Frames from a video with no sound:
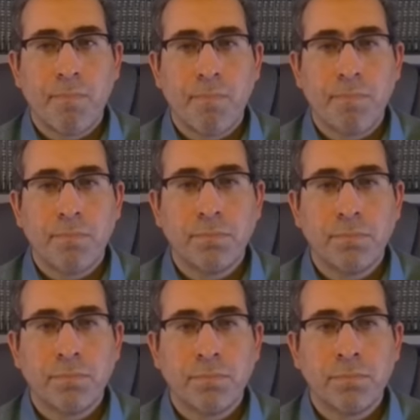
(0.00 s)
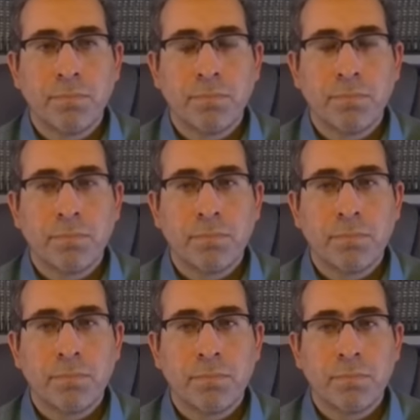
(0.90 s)

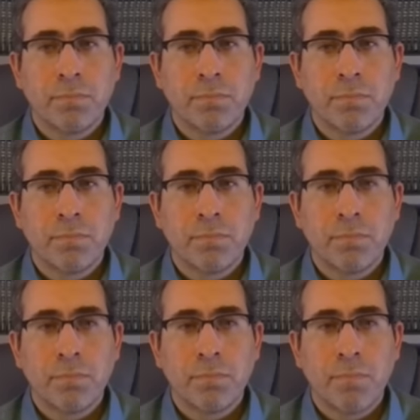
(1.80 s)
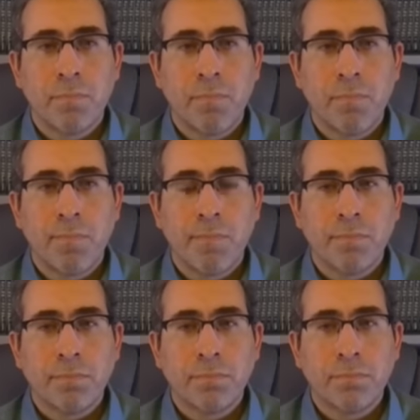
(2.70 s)

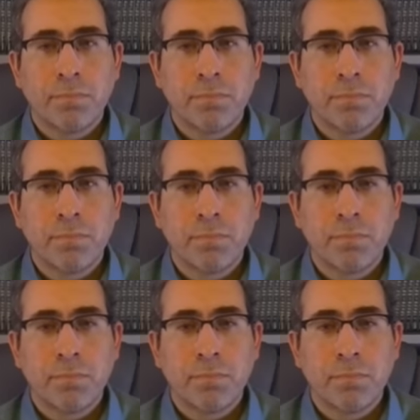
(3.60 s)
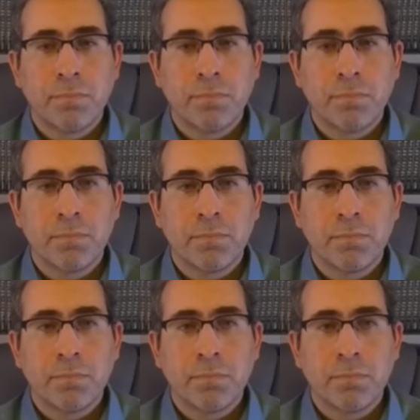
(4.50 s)
[no speech]